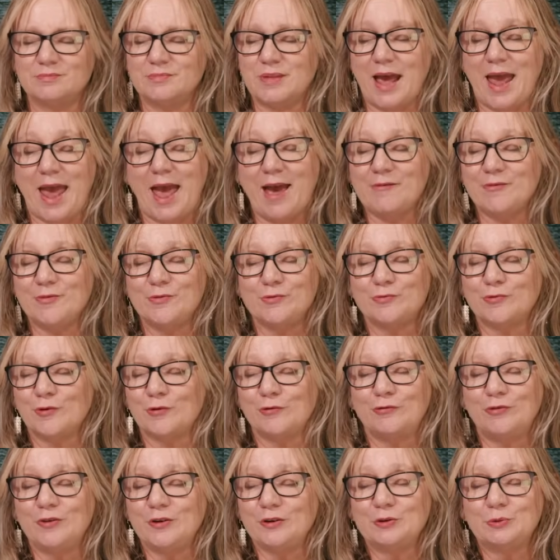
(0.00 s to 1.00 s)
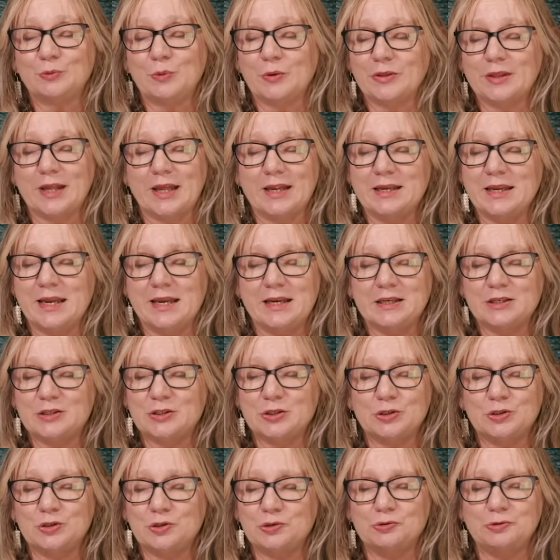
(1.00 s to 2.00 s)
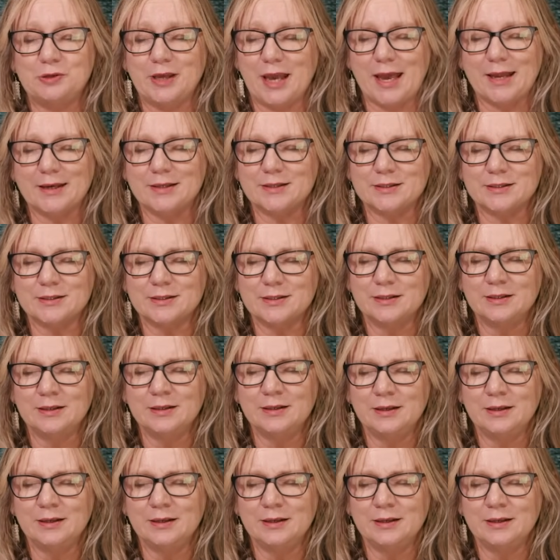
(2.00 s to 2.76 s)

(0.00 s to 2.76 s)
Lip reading: they haven't fulfilled what they needed to do yet,